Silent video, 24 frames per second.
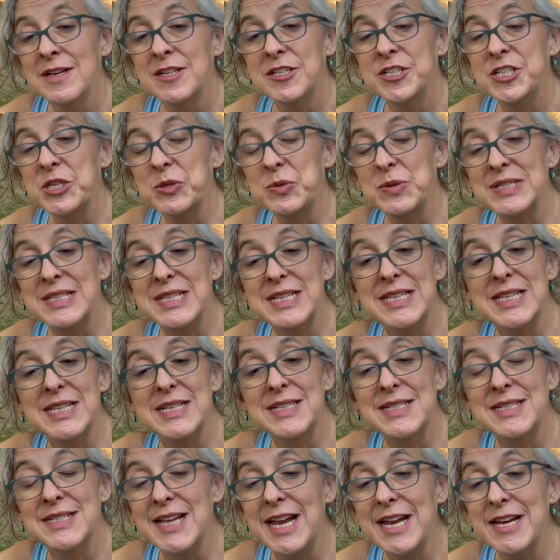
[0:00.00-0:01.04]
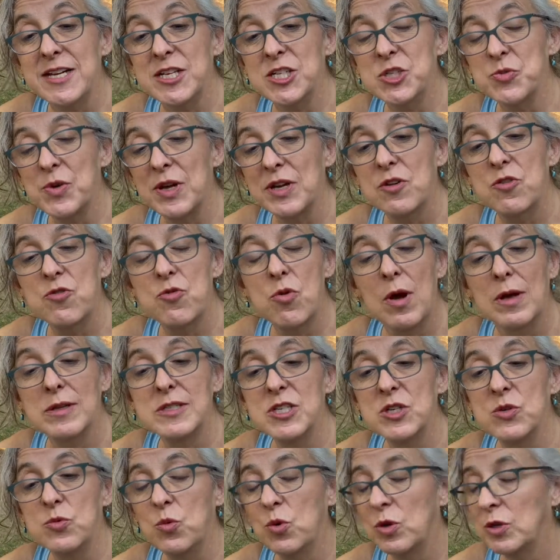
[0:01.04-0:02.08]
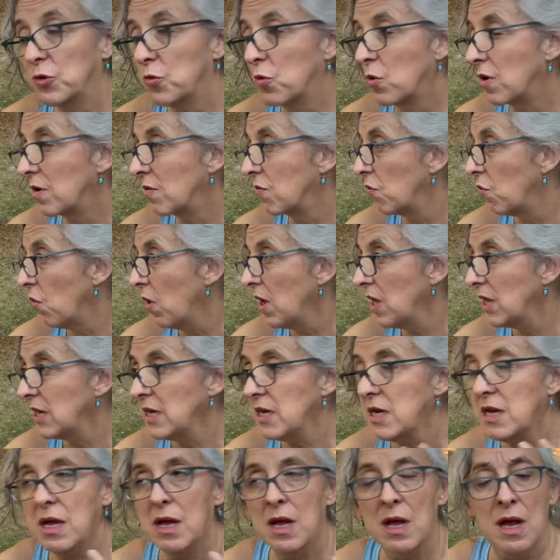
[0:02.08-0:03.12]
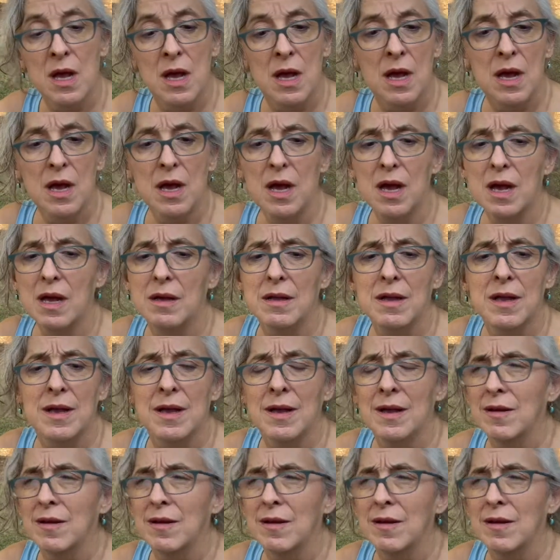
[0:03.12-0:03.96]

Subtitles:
She was in the Danish Red Cross in World War I,